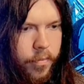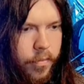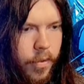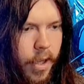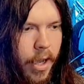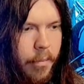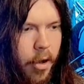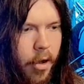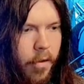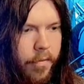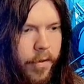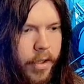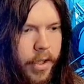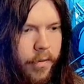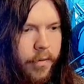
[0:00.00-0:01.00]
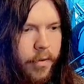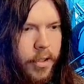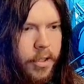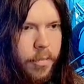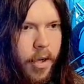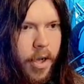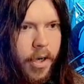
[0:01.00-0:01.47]
I'm off in a different
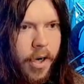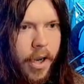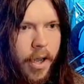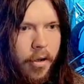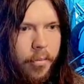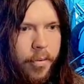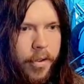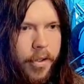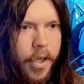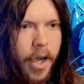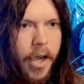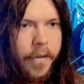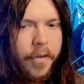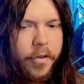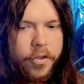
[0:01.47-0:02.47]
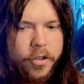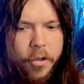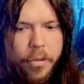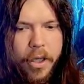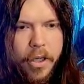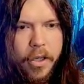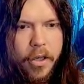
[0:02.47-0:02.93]
spot now, but god, there's so
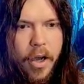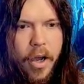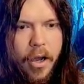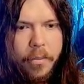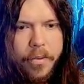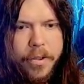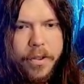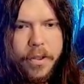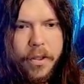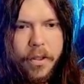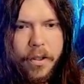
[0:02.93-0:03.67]
many cops.